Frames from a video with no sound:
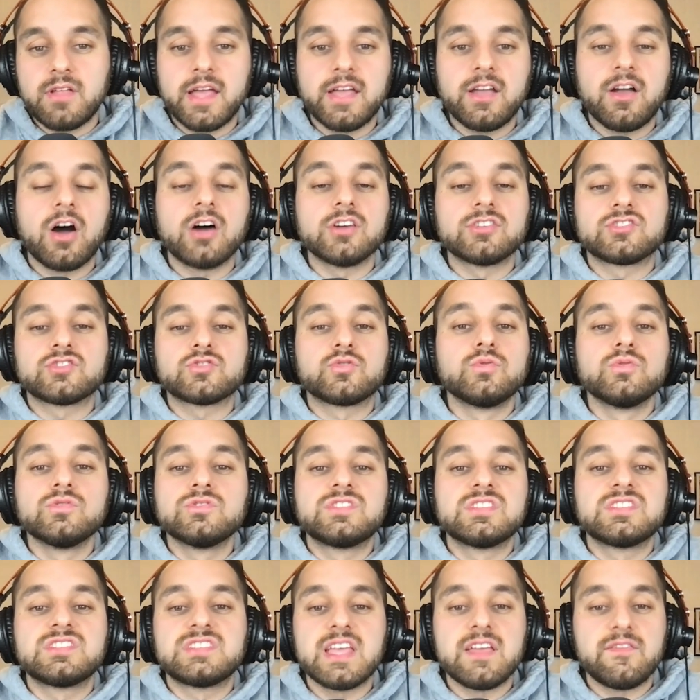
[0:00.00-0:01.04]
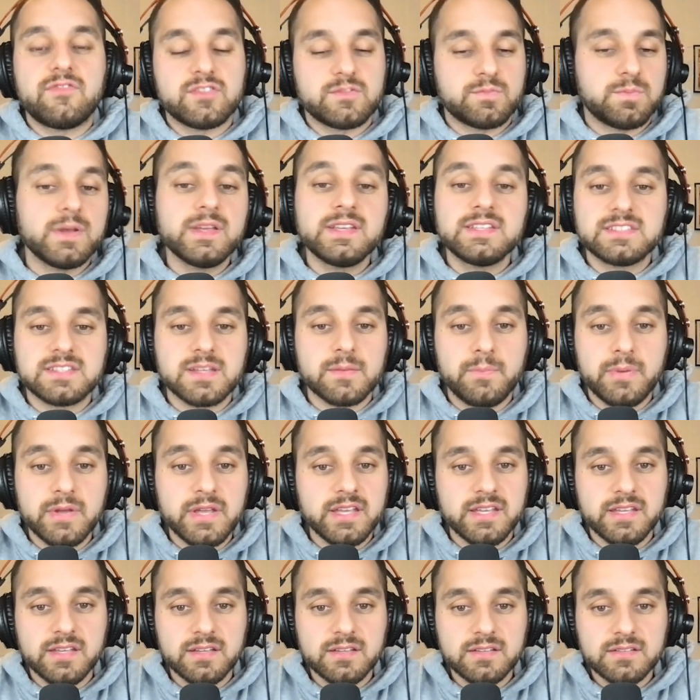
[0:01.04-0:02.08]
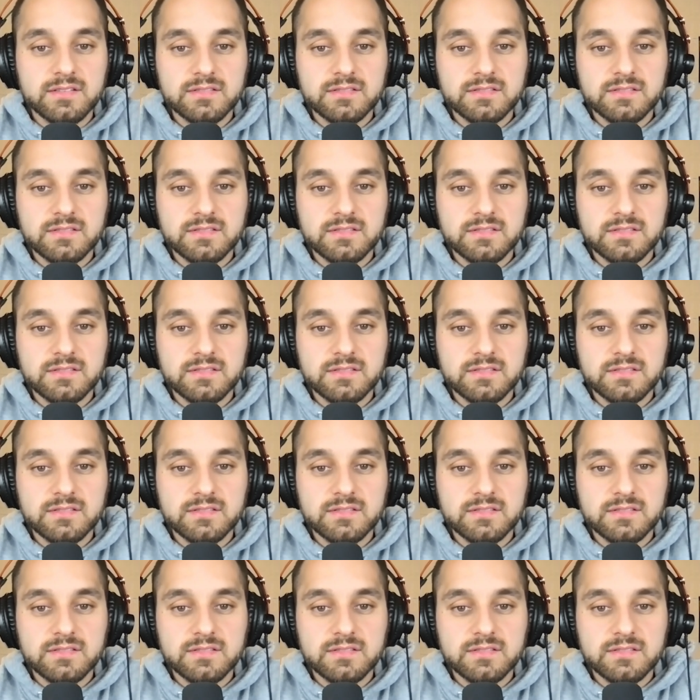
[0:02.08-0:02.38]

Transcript: and they're like, a school's the safest place to be.